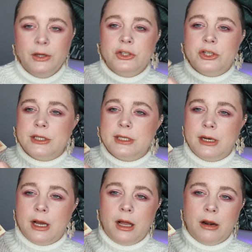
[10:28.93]
Just
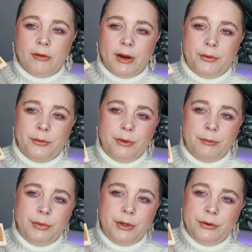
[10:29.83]
an all-around
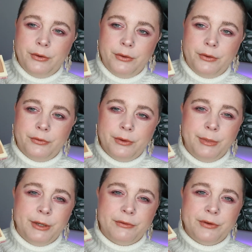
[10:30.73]
beautiful,
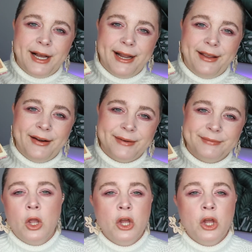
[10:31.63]
beautiful highlighter.